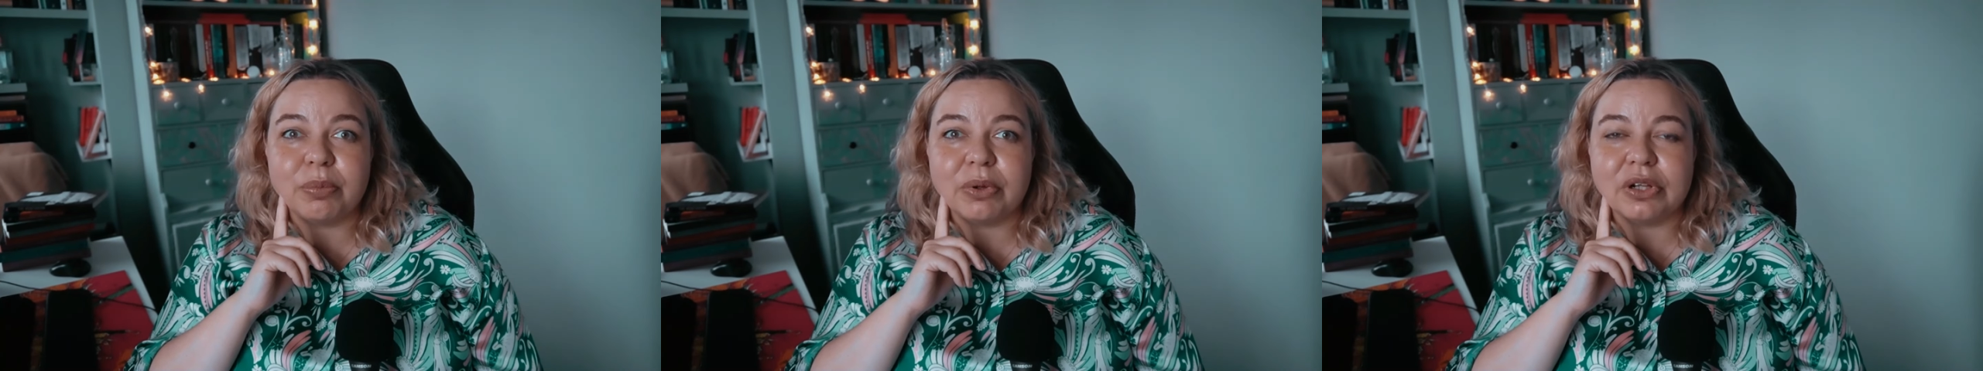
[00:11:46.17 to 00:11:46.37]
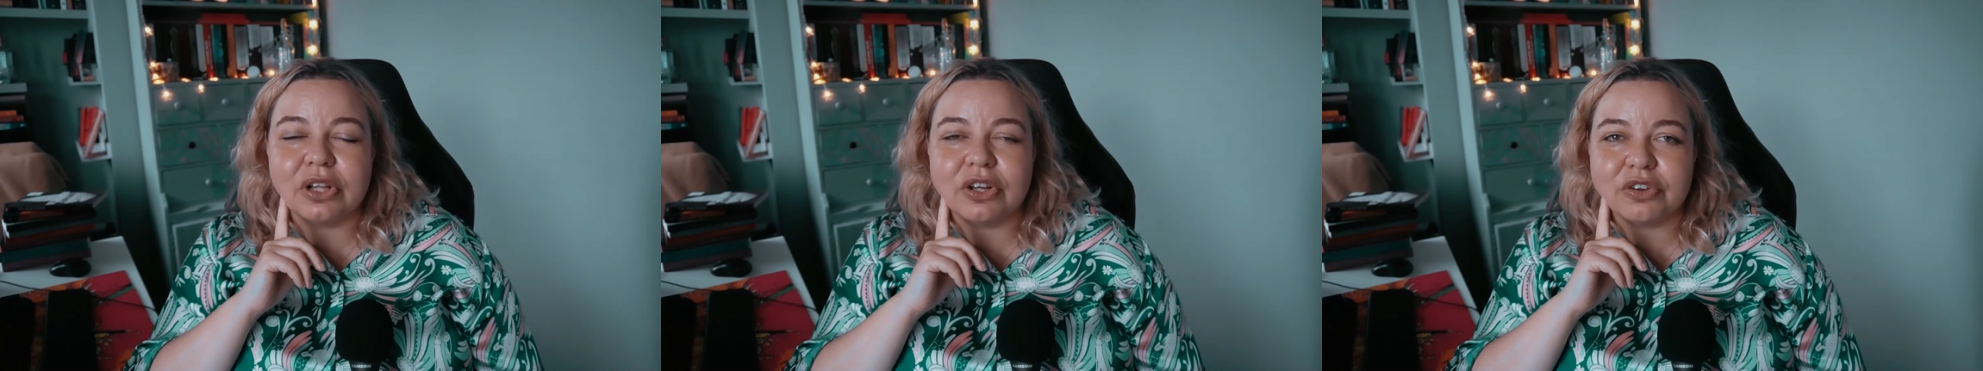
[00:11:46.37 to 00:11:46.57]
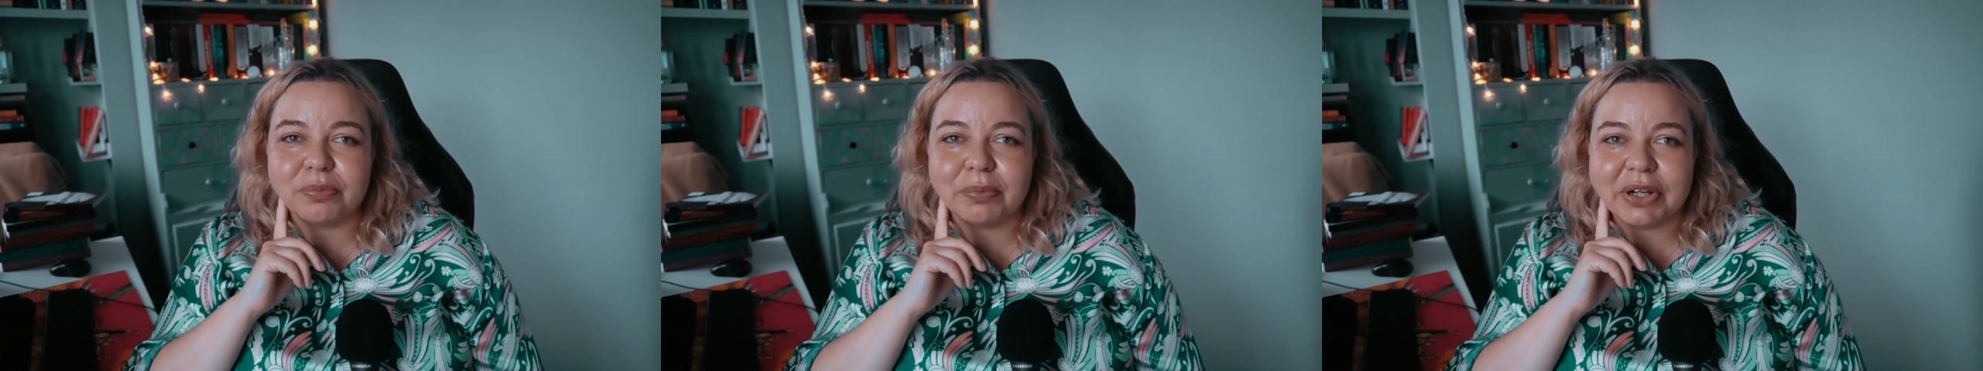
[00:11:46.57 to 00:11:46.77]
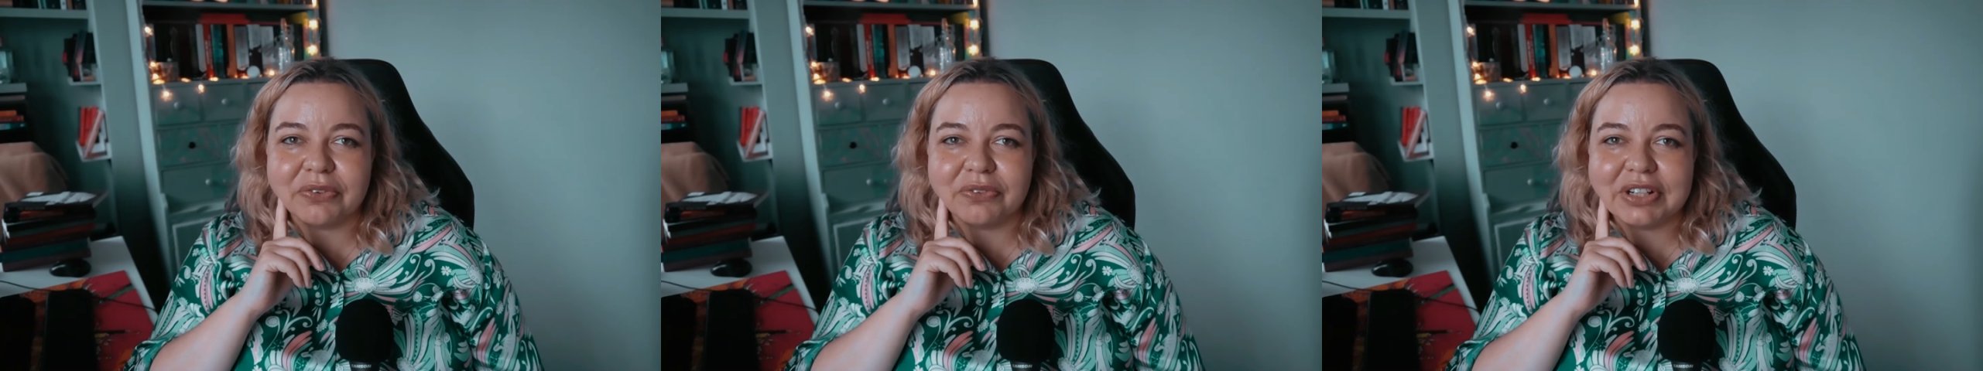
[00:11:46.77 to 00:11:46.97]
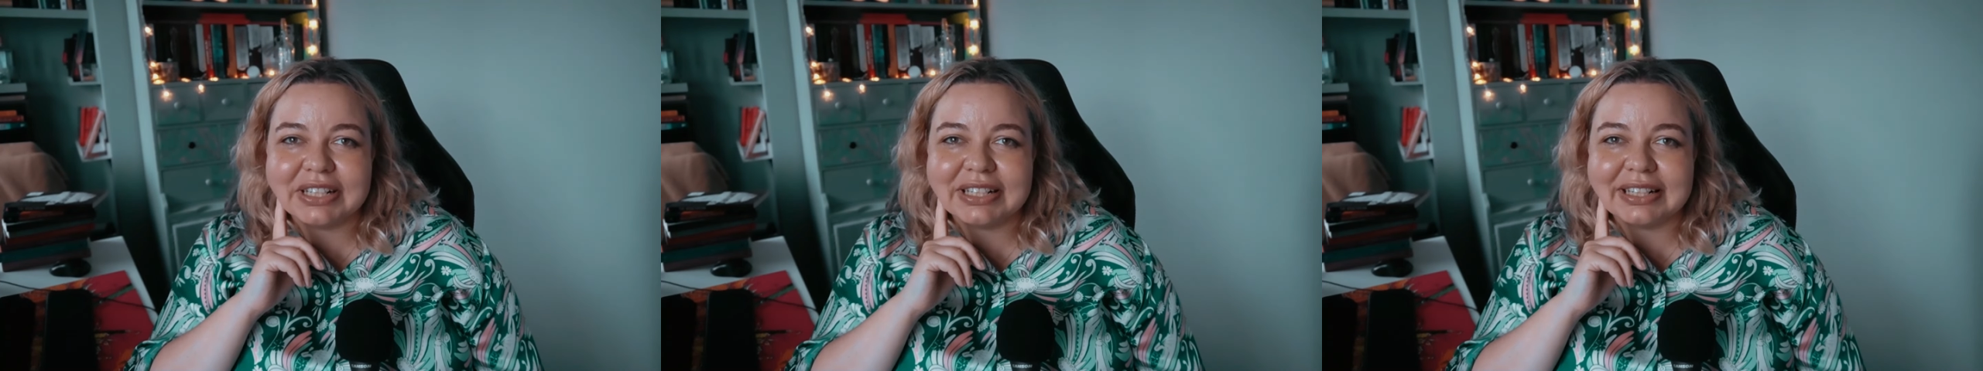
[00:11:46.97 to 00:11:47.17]
a lot of my
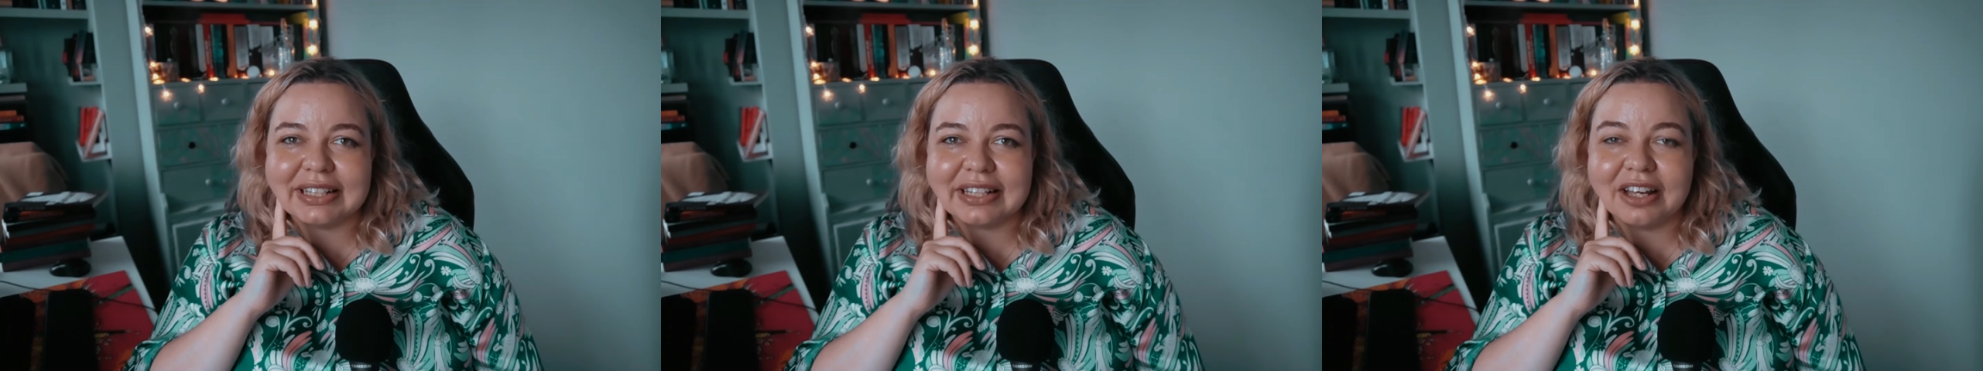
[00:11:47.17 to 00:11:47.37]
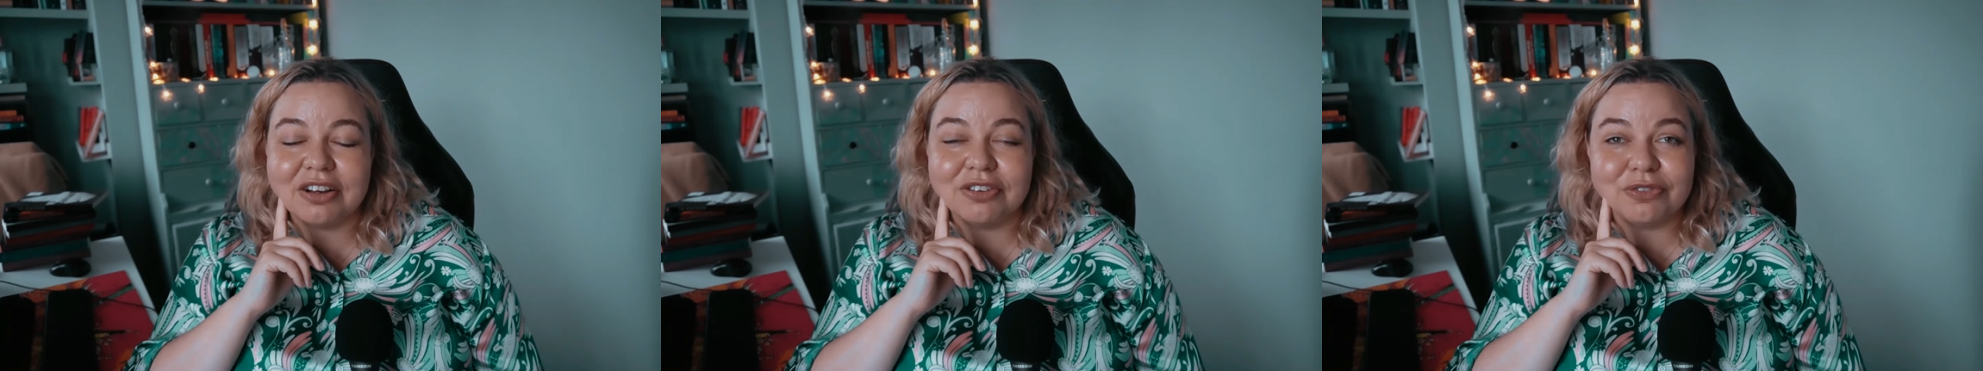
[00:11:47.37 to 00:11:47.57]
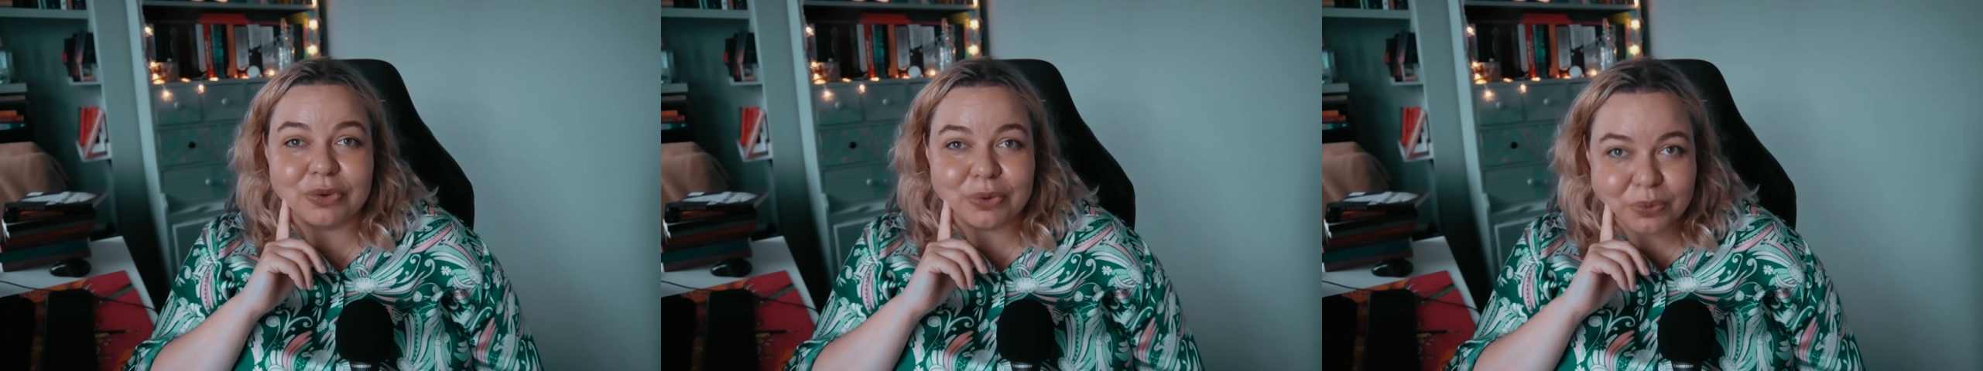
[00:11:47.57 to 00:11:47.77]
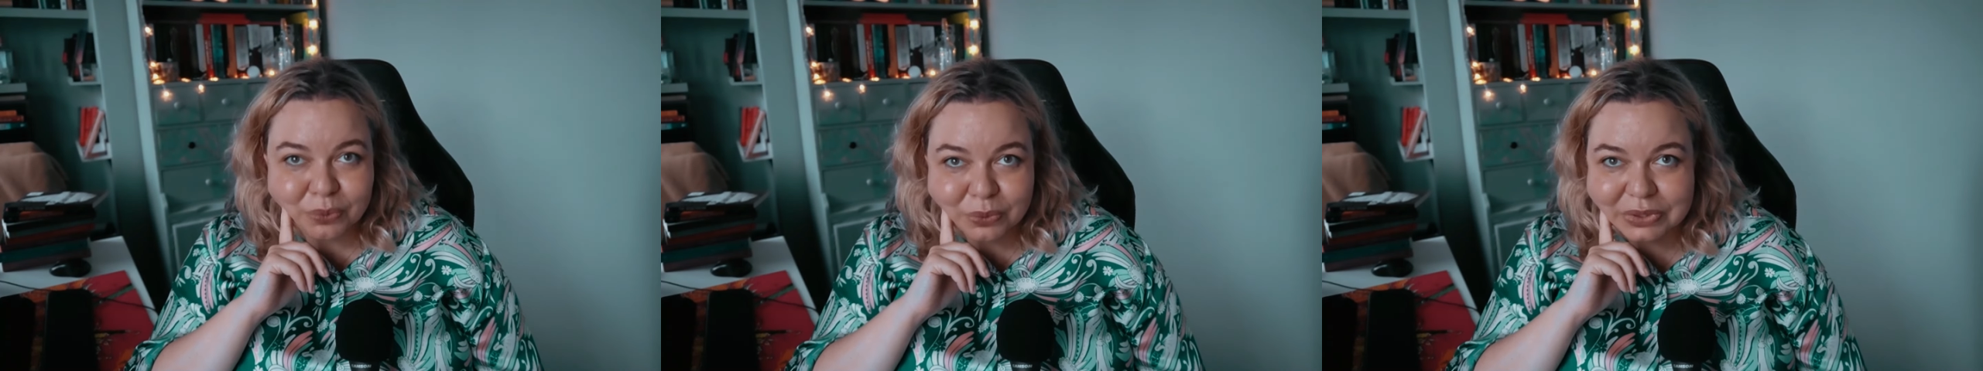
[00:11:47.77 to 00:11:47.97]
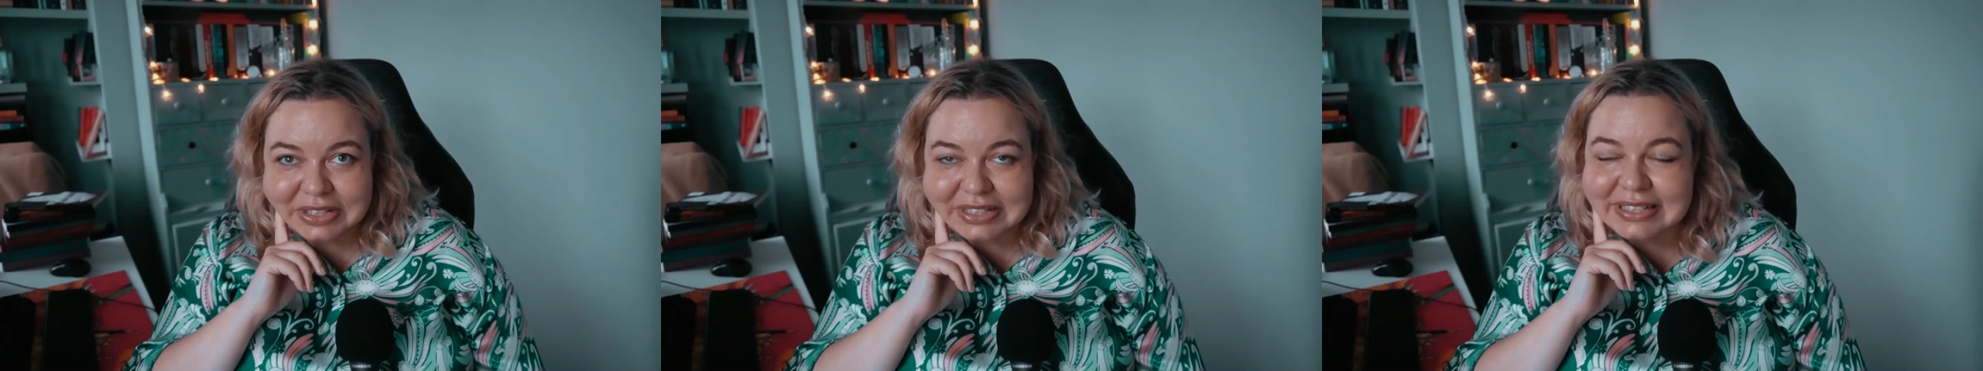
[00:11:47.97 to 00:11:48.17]
reading for
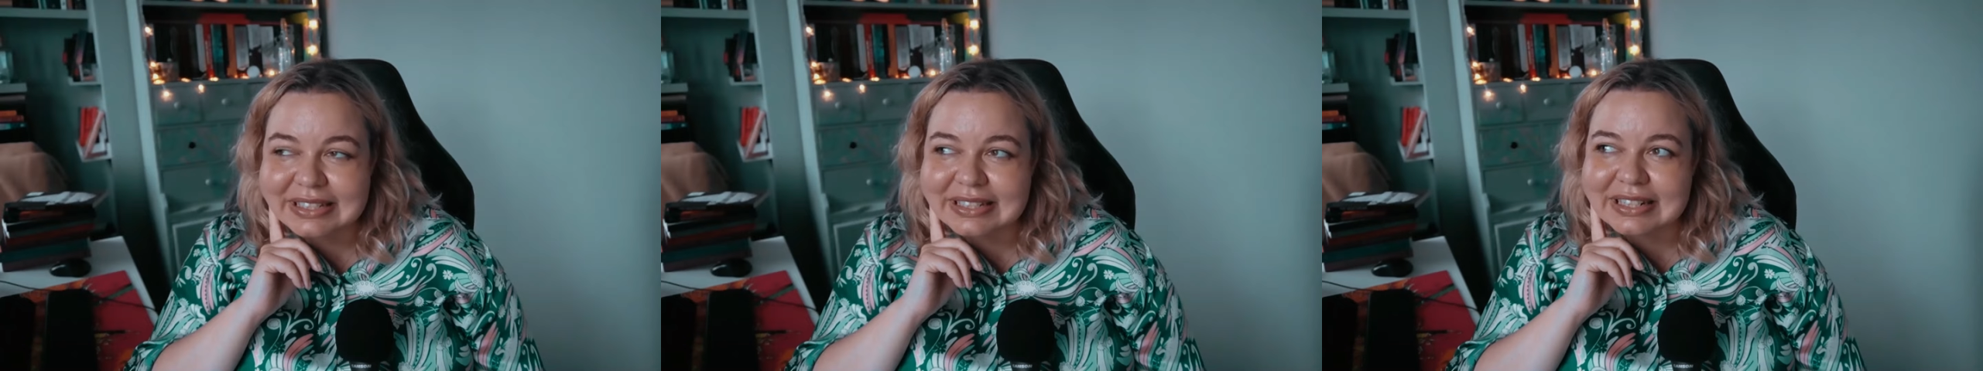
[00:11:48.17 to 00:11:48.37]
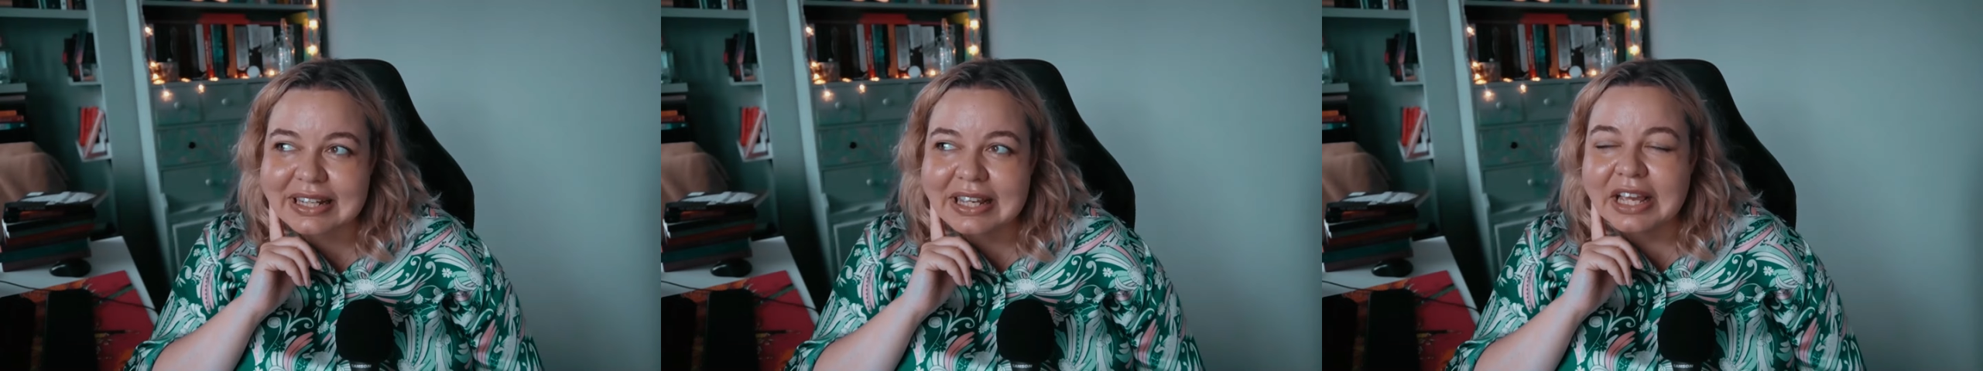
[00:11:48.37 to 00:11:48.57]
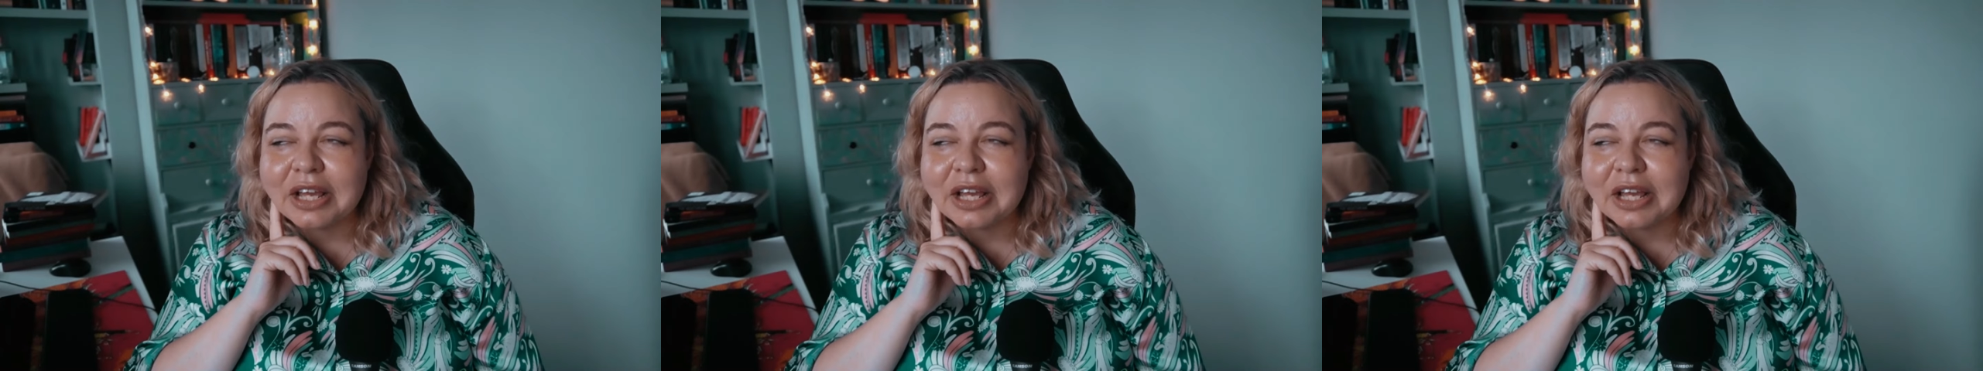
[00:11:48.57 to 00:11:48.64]
August,